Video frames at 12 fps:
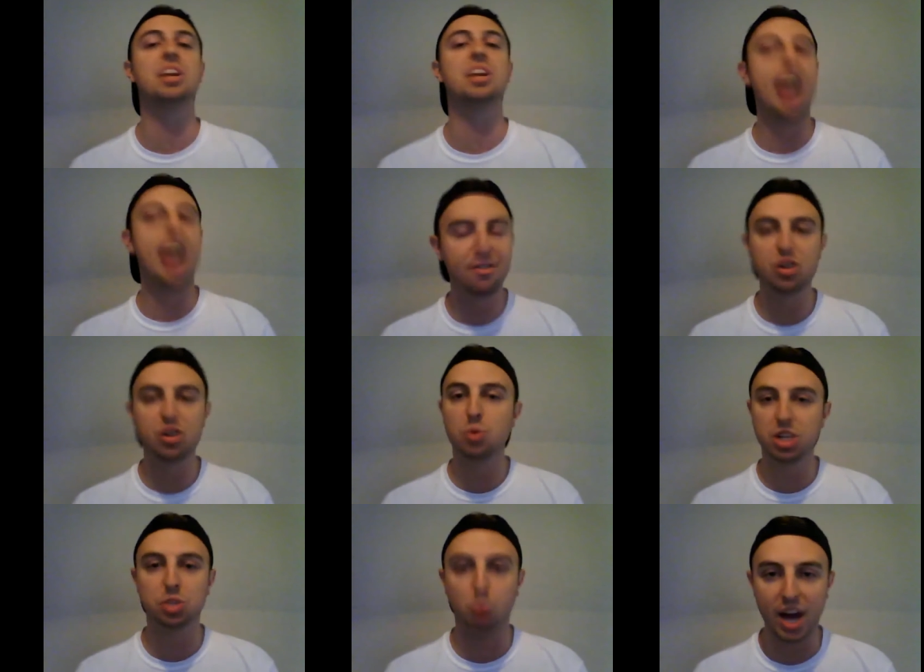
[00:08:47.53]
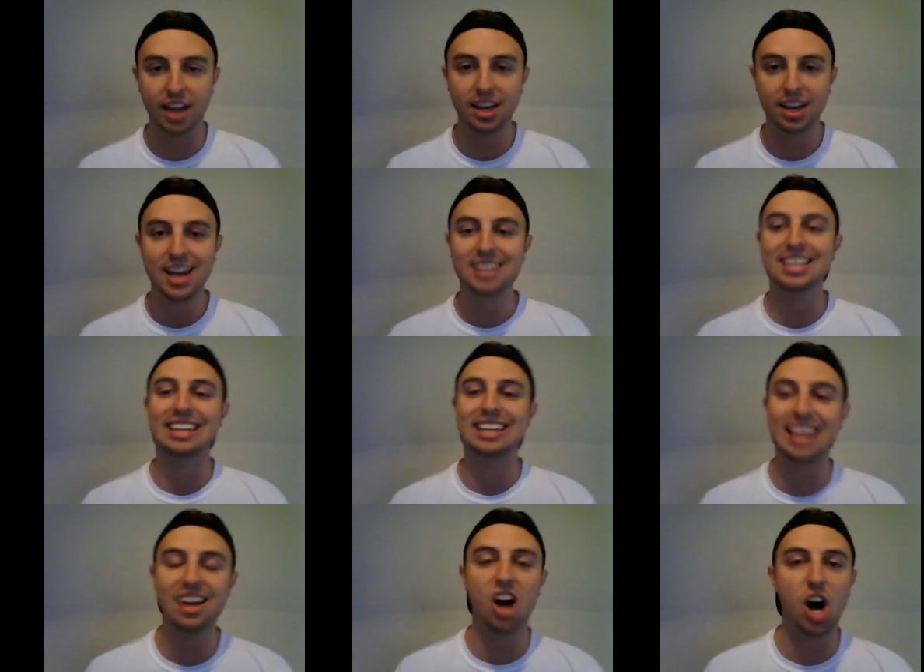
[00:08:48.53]
every which way to
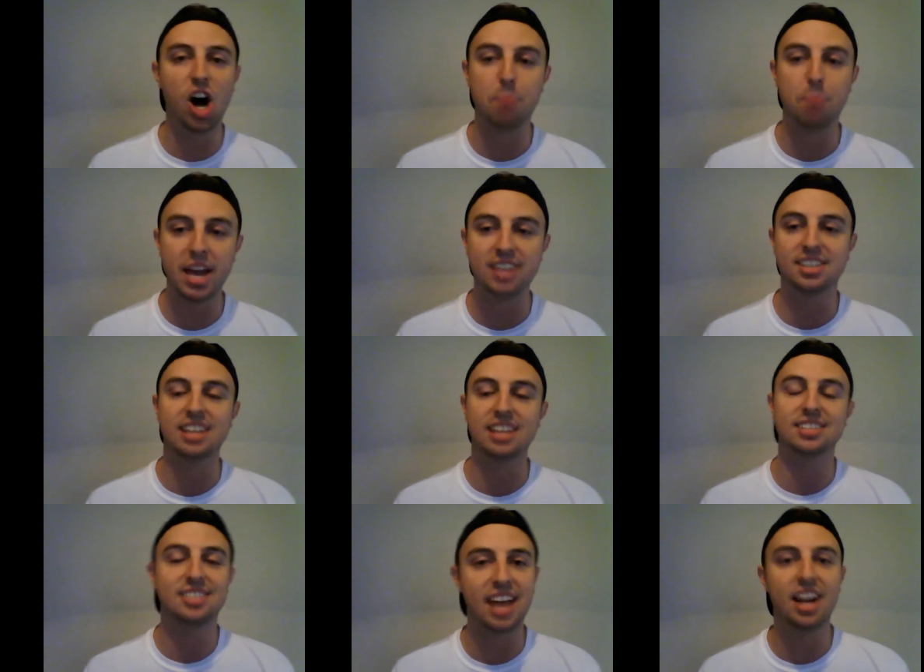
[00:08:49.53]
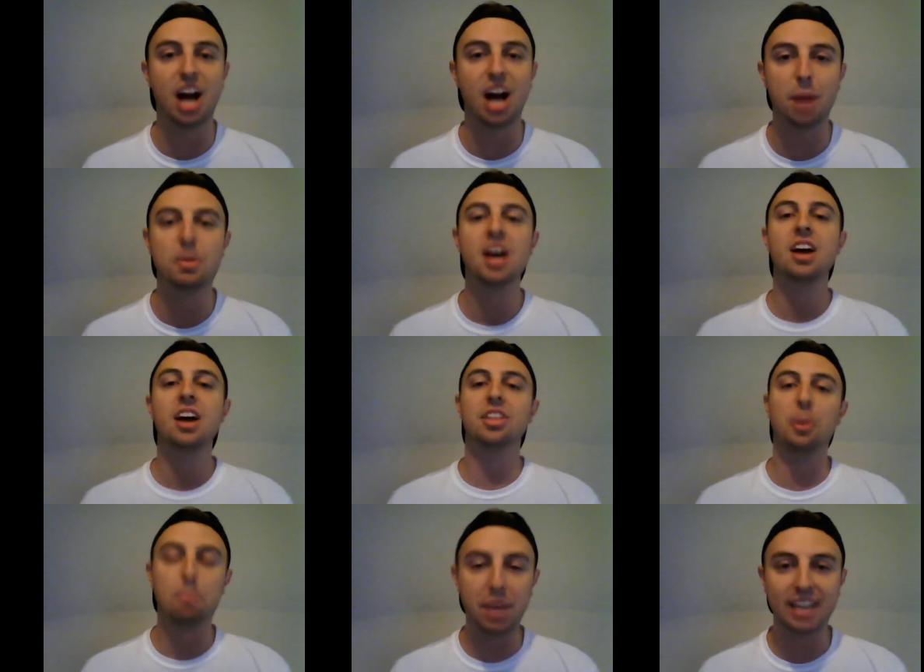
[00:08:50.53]
get on base and set up the
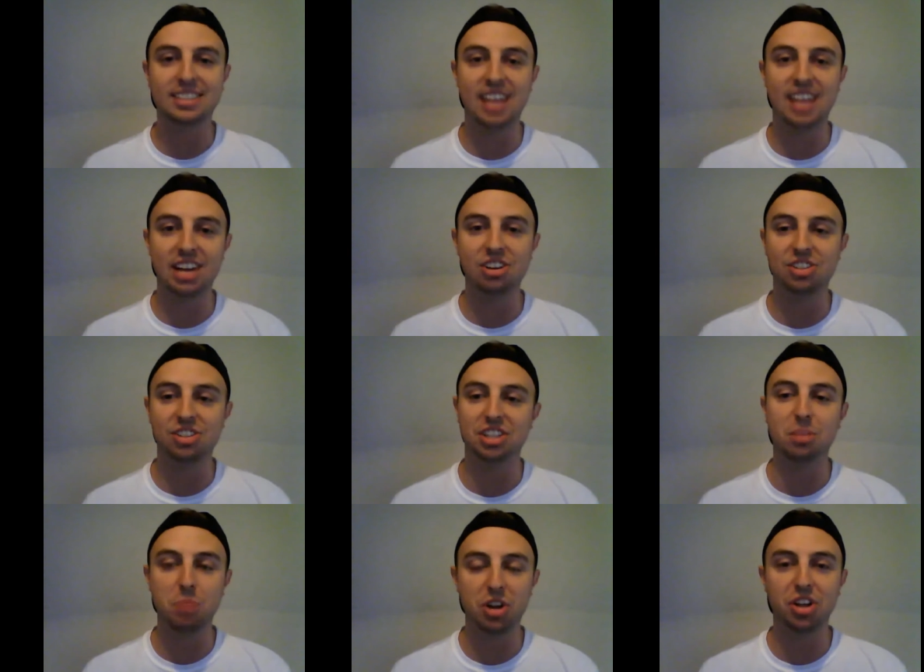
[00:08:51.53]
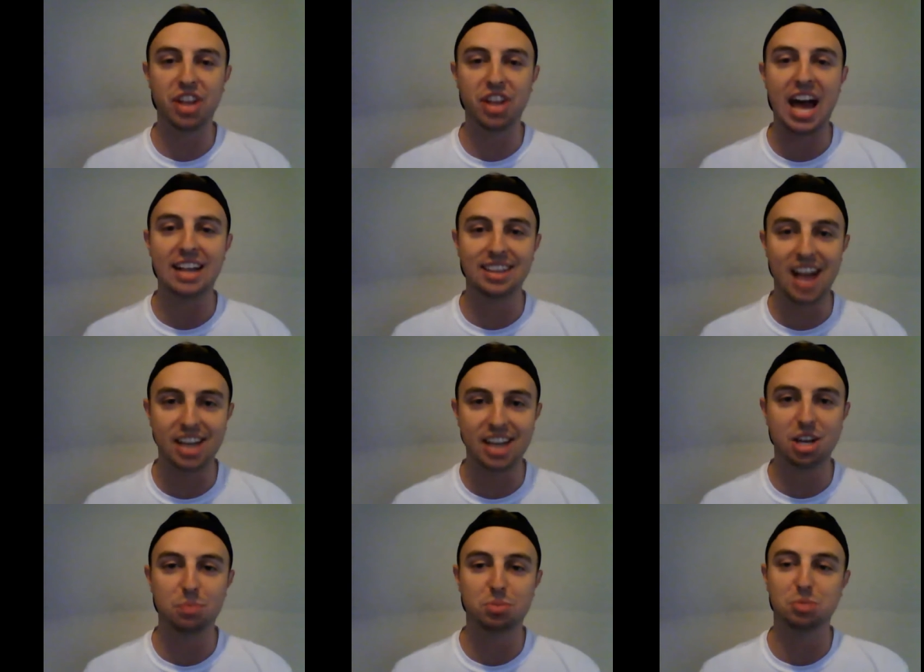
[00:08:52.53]
big dingers in the middle of that
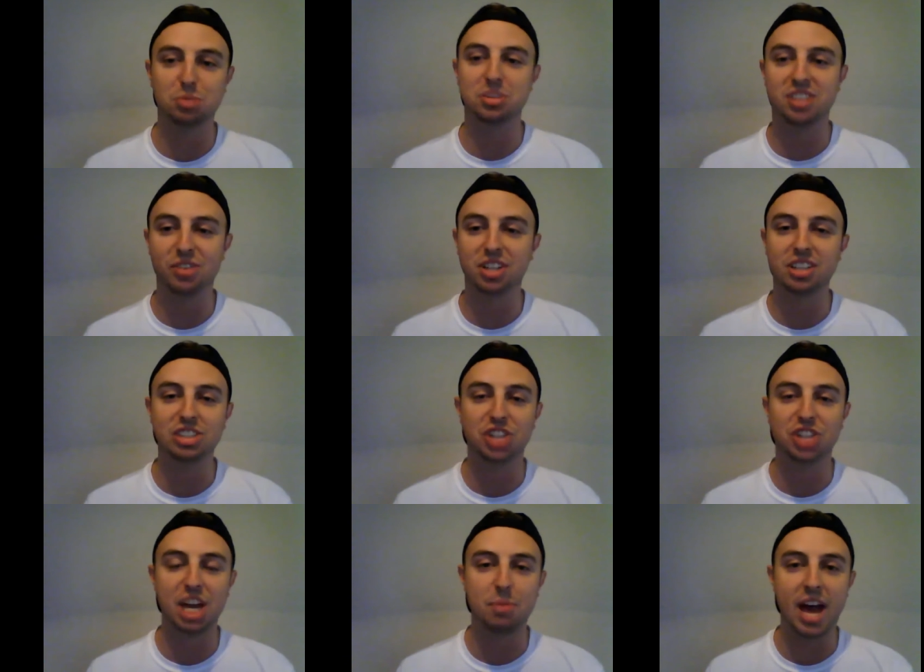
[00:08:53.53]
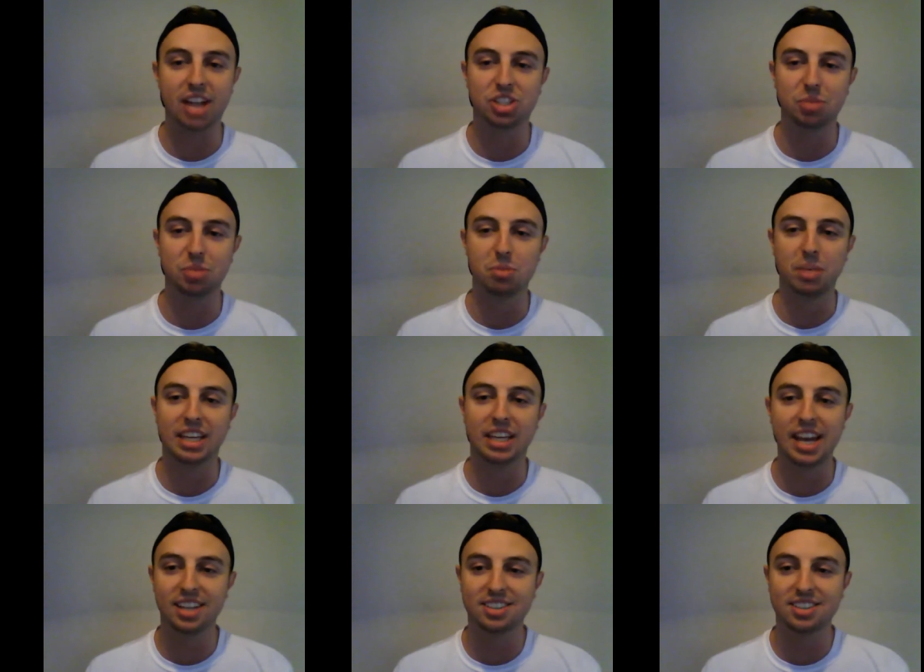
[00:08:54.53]
lineup, specifically J-Mac, Jimmy
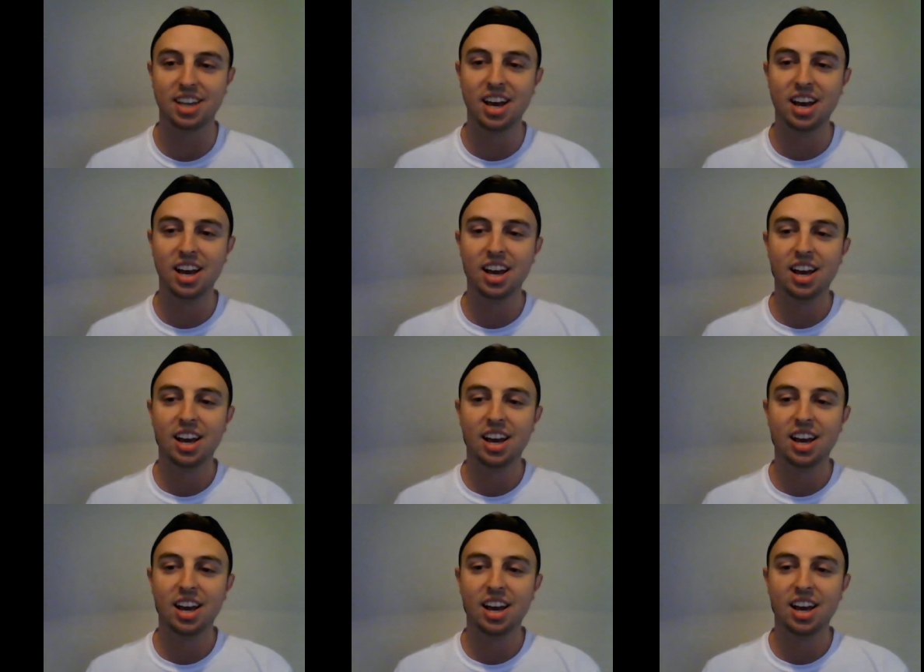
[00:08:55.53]
McGinnis.